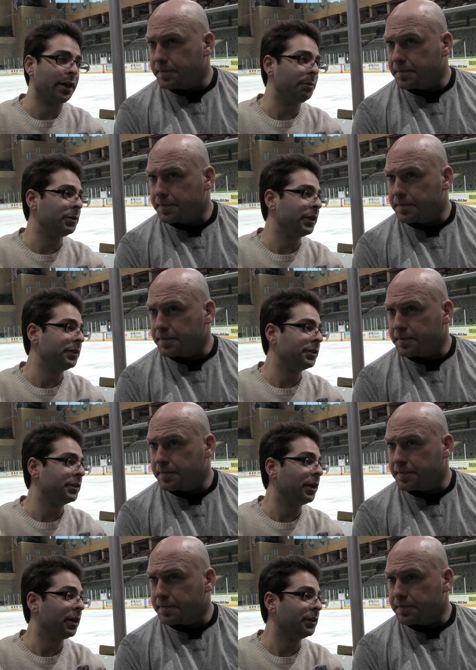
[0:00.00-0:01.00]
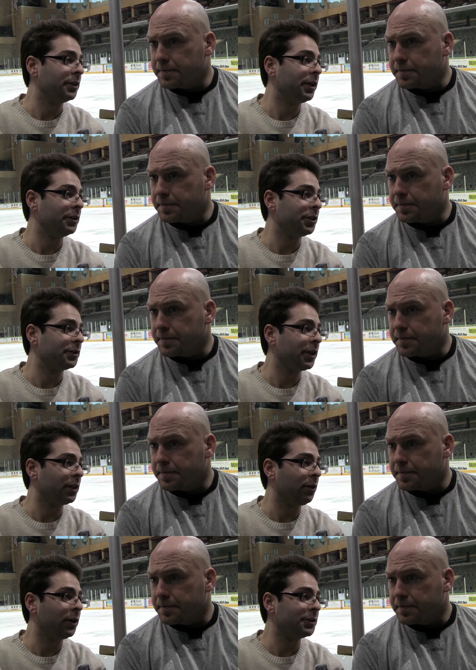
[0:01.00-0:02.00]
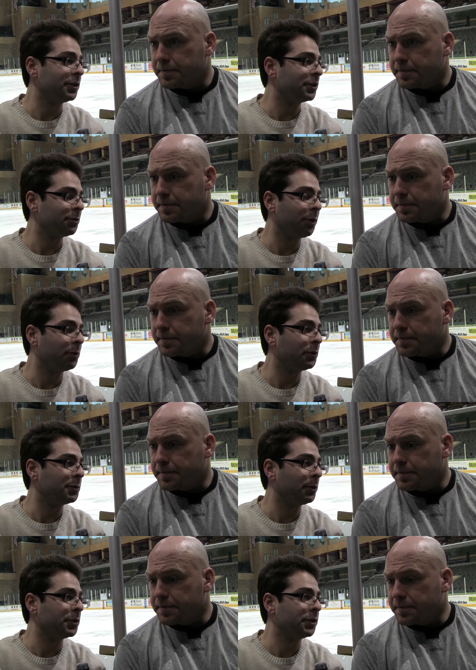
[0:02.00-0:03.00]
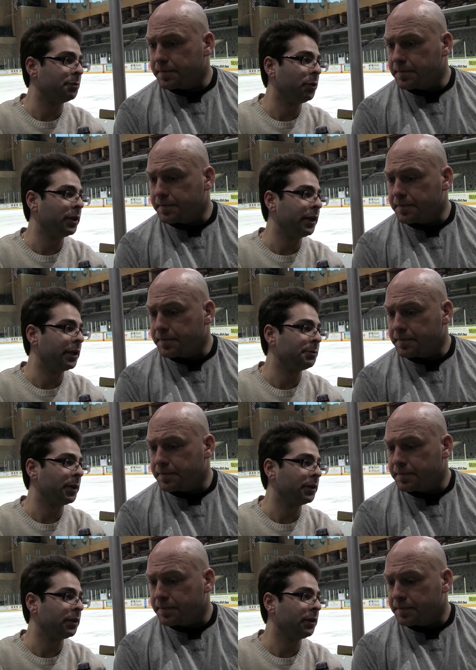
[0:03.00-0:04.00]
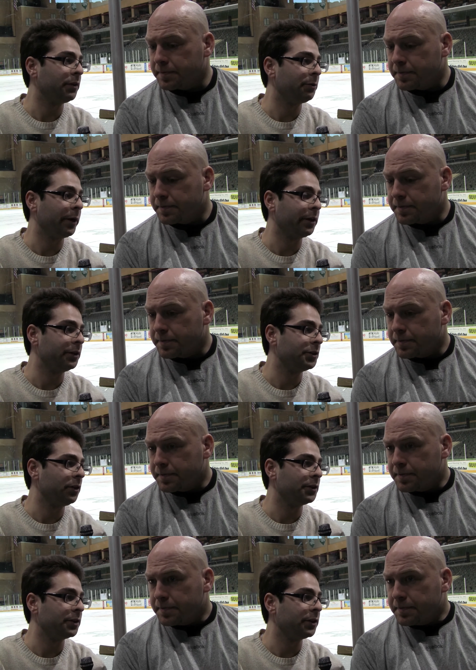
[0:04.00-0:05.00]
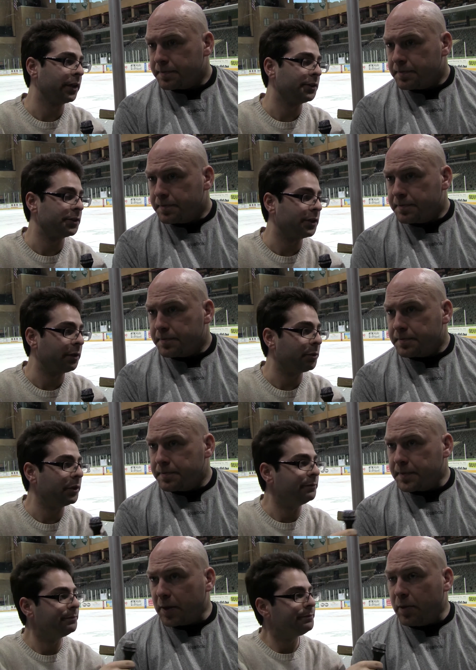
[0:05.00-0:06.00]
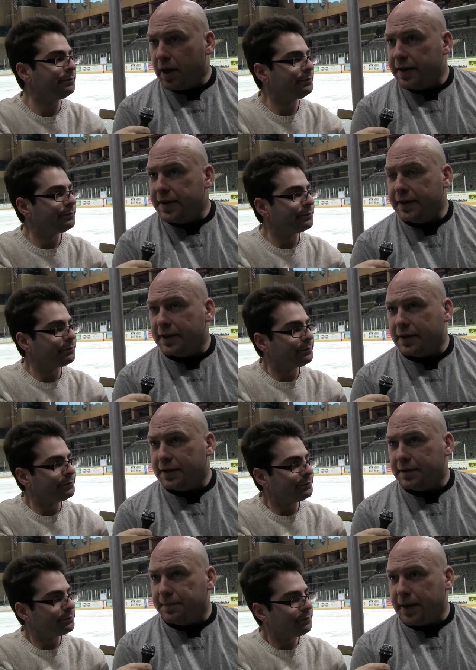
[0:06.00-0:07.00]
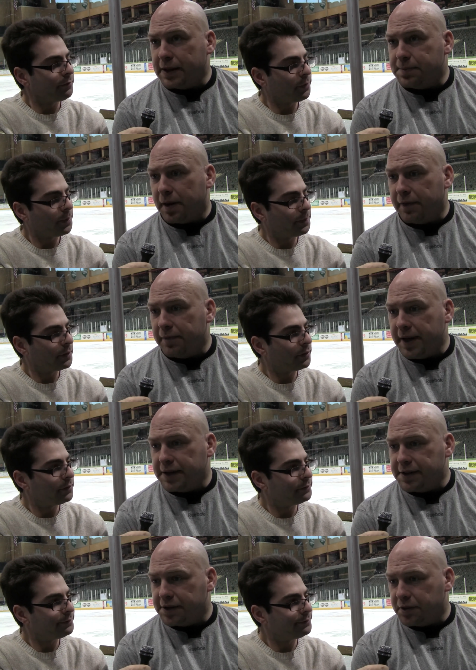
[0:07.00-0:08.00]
Speaker 1: a couple days to digest that loss, just what, what was the most disappointing aspect of that regulation loss against the Stampede?
Speaker 2: Well, I think the the biggest part for me is you